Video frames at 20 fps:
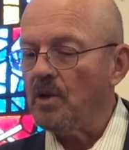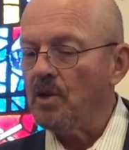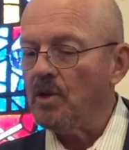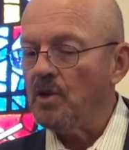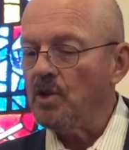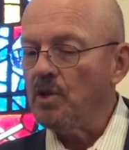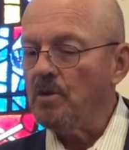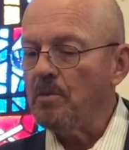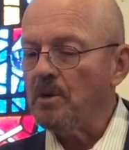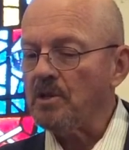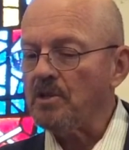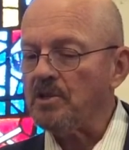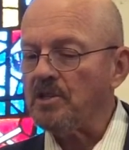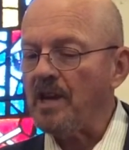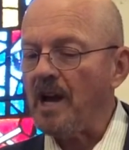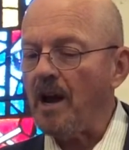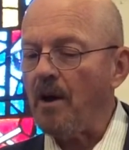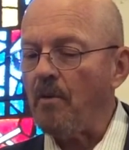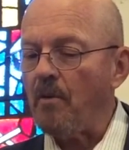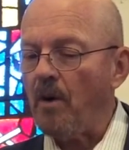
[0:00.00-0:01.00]
you must
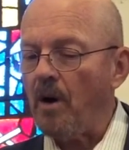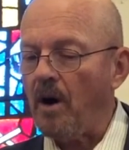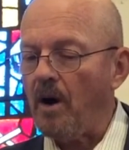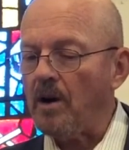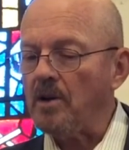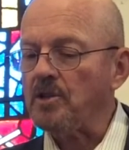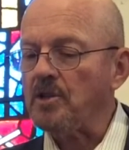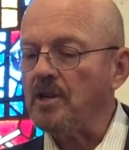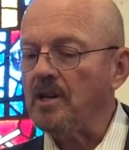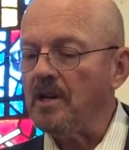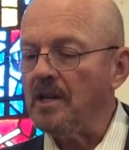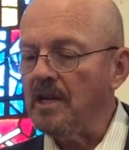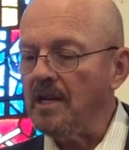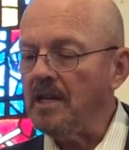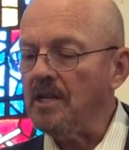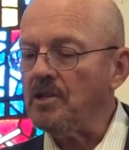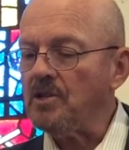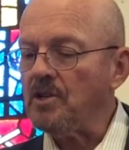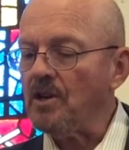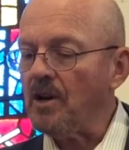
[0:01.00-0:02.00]
now wash
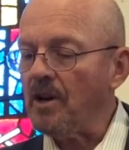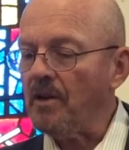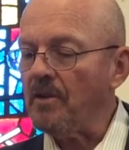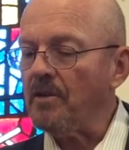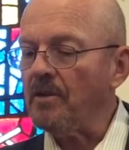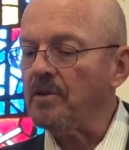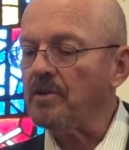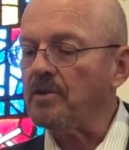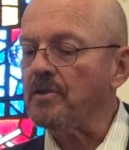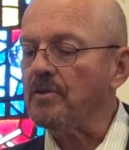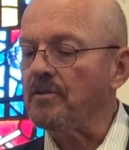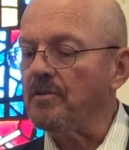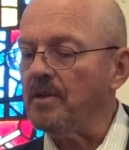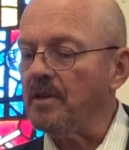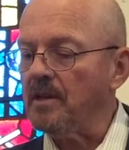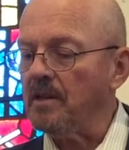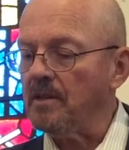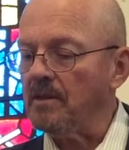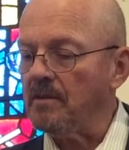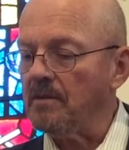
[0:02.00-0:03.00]
each other's
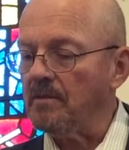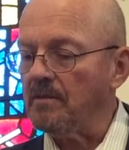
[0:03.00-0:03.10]
feet.